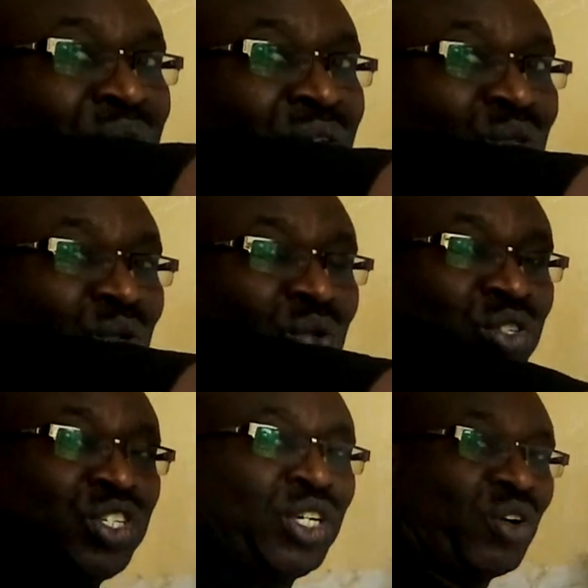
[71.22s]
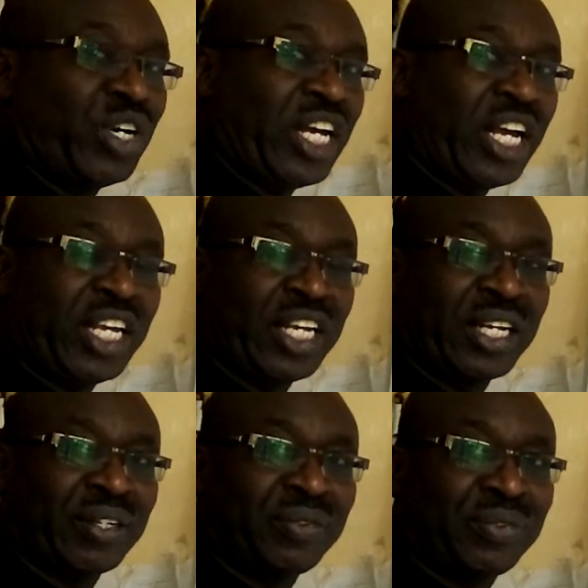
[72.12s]
So 0 day
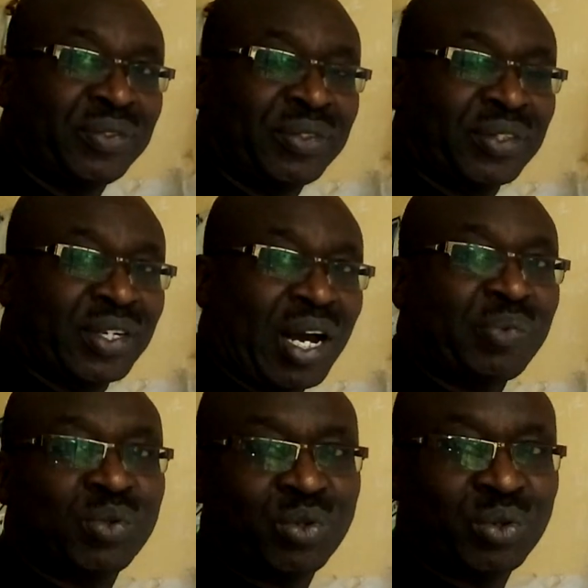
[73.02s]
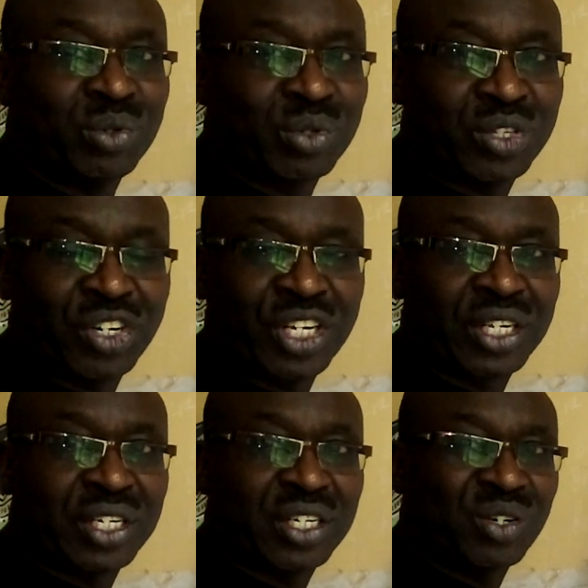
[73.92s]
up to 3.
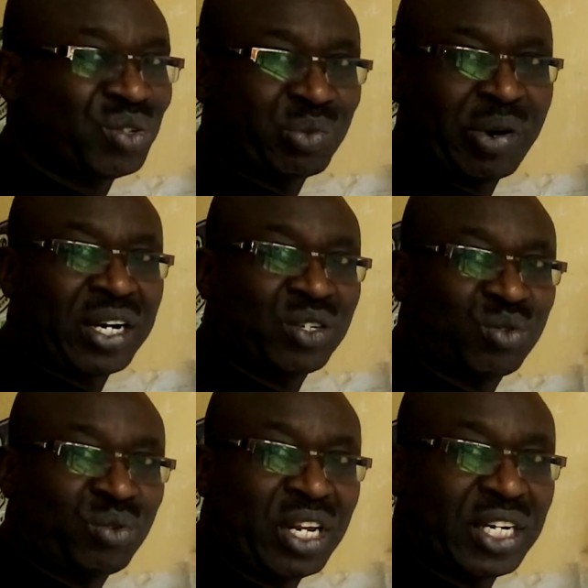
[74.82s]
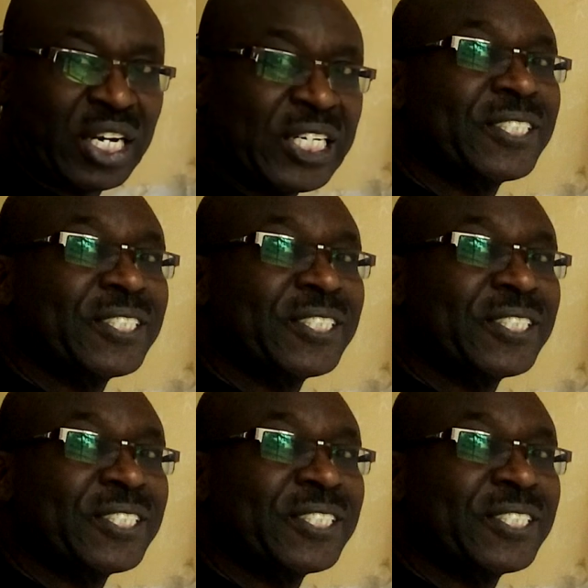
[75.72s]
Not bad student, eh?